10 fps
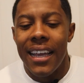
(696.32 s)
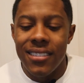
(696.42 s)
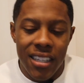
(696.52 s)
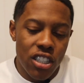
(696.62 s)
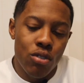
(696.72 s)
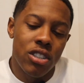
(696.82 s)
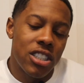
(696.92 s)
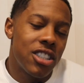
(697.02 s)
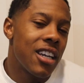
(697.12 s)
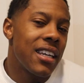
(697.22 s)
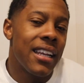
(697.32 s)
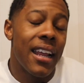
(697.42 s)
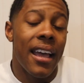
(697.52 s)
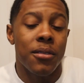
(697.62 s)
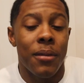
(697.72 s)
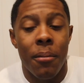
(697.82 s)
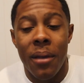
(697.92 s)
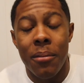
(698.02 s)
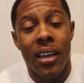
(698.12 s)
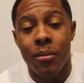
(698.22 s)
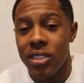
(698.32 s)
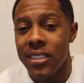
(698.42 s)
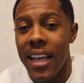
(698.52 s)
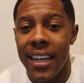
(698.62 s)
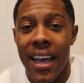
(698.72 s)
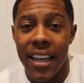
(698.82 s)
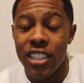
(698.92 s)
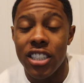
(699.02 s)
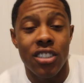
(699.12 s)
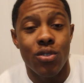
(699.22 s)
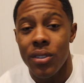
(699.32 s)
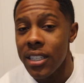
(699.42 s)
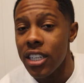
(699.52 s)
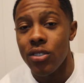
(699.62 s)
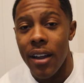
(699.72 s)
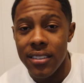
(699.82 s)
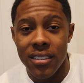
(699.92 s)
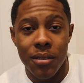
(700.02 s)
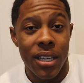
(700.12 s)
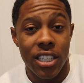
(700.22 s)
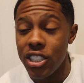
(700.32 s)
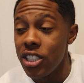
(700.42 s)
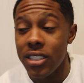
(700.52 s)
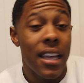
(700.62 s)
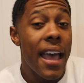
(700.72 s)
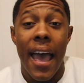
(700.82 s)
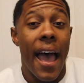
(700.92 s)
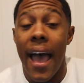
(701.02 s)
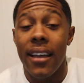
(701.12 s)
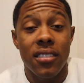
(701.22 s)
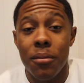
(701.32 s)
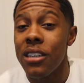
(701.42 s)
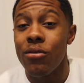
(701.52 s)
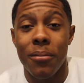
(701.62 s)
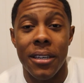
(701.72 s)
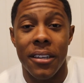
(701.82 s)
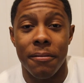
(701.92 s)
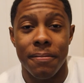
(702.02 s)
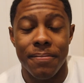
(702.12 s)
instead of you just chucking it ass man maybe i'm just that guy she just really attracted to me and she just has to be with me